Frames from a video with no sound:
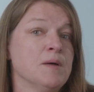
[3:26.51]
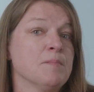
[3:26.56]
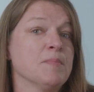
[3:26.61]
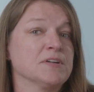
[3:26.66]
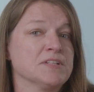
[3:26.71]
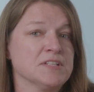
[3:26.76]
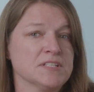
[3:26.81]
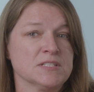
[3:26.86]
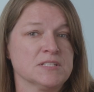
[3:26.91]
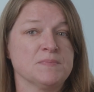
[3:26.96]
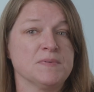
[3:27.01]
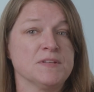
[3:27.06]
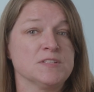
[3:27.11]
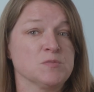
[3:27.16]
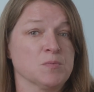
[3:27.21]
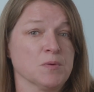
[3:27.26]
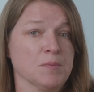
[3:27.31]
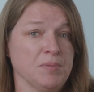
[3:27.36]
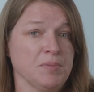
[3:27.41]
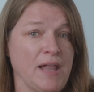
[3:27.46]

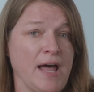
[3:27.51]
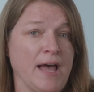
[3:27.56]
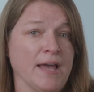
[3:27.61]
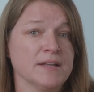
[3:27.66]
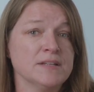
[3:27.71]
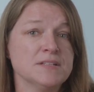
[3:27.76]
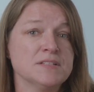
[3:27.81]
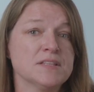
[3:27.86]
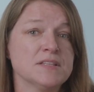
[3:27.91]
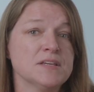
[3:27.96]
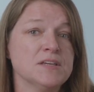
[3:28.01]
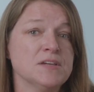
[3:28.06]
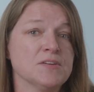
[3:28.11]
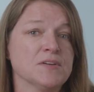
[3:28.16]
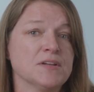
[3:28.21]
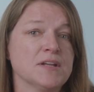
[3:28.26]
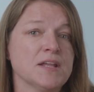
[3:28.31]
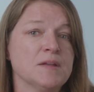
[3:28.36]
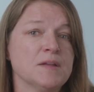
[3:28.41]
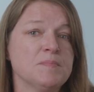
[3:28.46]
Participants were blind to the
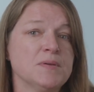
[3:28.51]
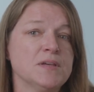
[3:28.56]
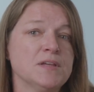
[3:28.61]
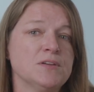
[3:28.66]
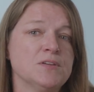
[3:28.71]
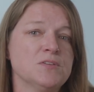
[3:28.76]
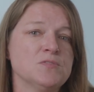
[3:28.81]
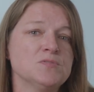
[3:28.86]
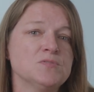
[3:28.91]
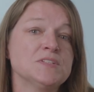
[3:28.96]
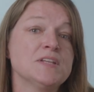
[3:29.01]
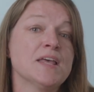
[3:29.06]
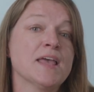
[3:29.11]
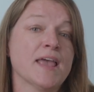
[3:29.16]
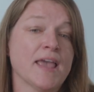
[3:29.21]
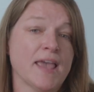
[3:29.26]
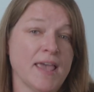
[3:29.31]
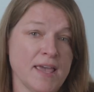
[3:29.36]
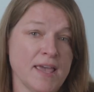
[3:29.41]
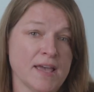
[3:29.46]
hearing aid being used,
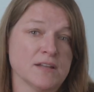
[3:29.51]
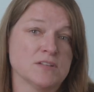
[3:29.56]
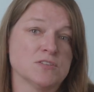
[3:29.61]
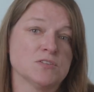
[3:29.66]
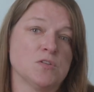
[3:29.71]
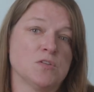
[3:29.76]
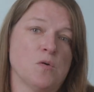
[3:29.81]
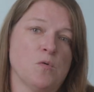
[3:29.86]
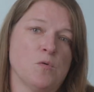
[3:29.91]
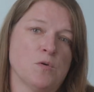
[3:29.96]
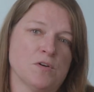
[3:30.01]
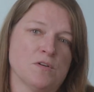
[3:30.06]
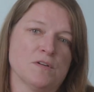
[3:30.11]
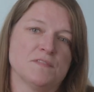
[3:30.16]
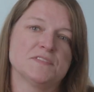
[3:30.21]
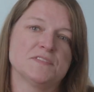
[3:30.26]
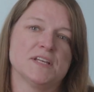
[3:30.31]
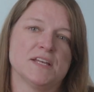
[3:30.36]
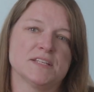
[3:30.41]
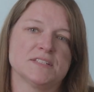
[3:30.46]
and the order
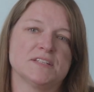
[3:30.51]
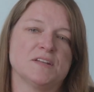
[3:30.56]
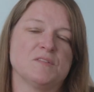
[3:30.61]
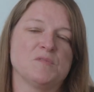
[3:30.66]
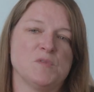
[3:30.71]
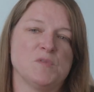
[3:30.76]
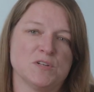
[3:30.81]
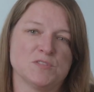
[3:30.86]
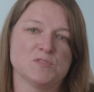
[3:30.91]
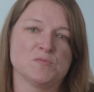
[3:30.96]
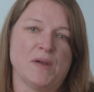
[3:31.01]
of testing was